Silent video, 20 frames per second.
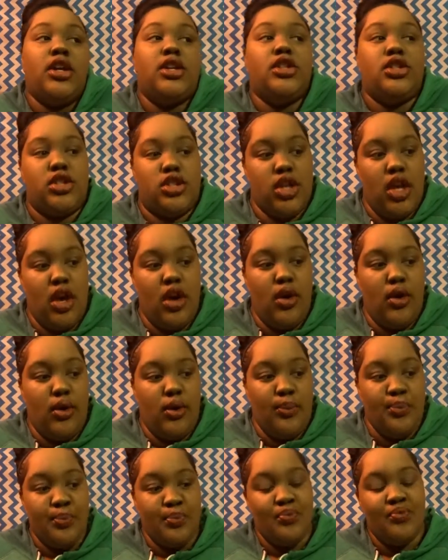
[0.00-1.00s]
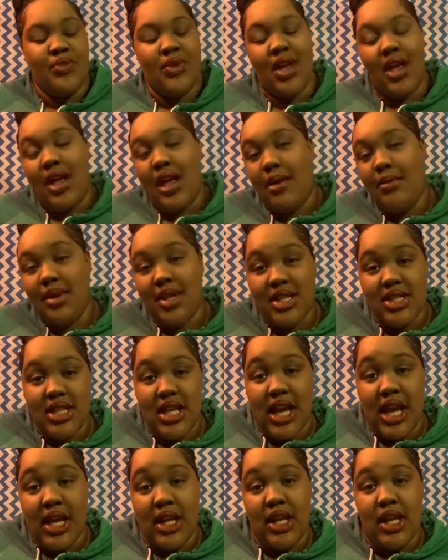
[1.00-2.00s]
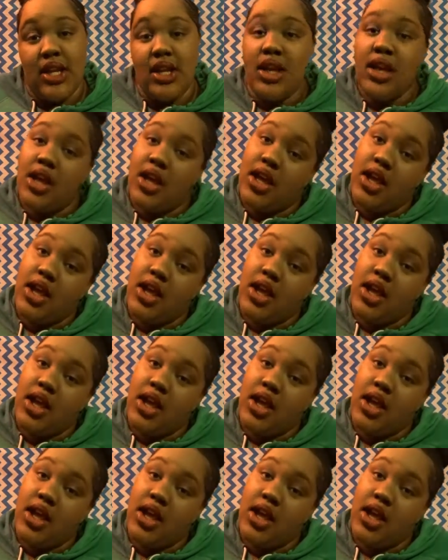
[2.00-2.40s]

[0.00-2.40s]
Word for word: So I'm excited